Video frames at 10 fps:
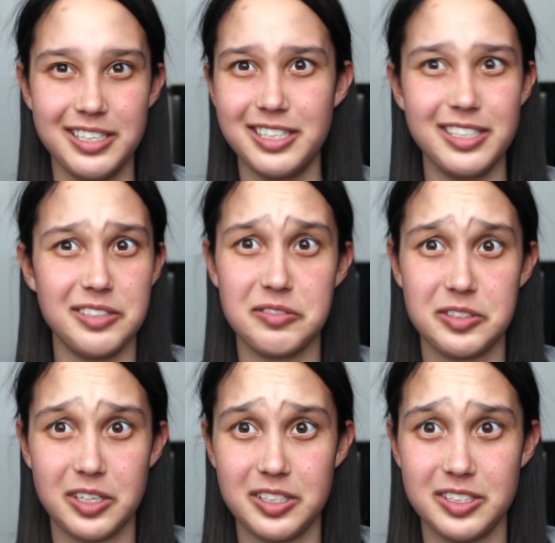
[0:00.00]
didn't even
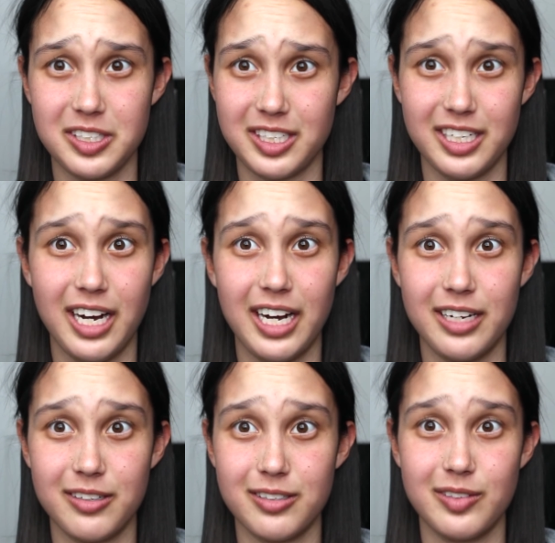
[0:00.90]
start until like
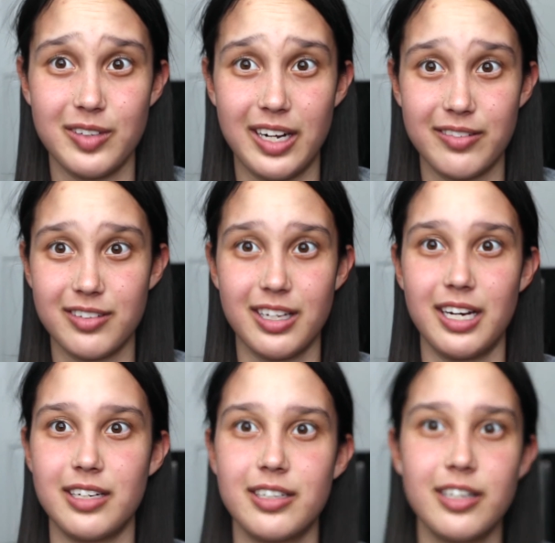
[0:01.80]
9 or even after
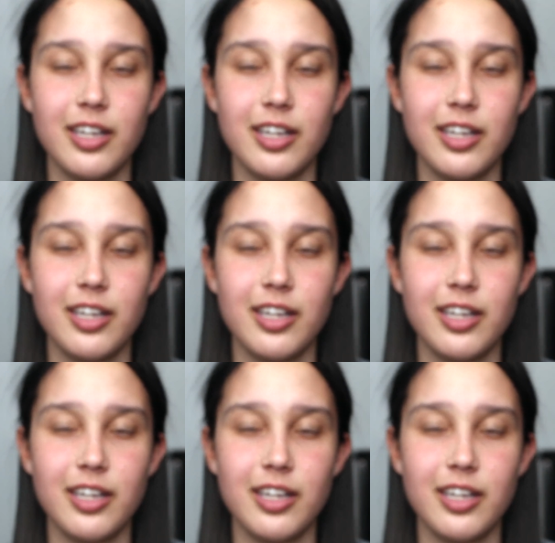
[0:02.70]
that.